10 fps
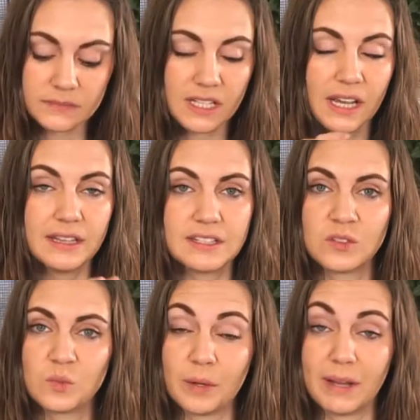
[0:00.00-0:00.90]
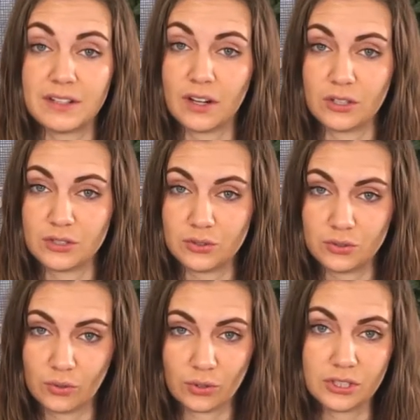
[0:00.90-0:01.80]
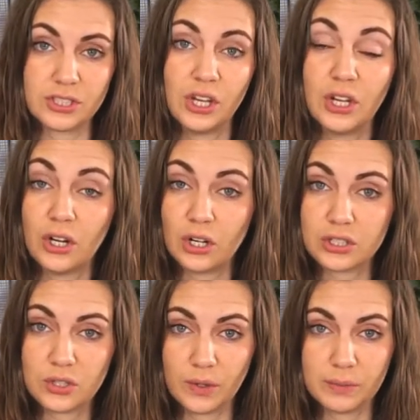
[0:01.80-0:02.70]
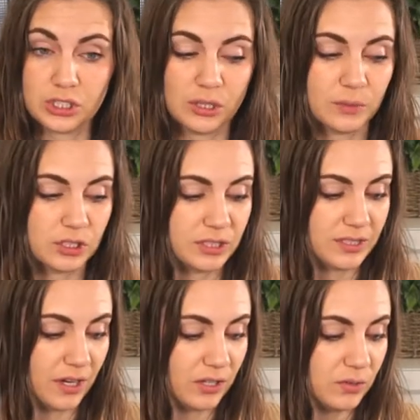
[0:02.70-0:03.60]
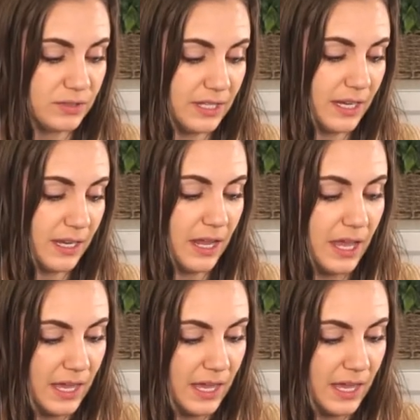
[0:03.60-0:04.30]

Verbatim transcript: and this is where my daughter stores her sewing machine when she's not using it.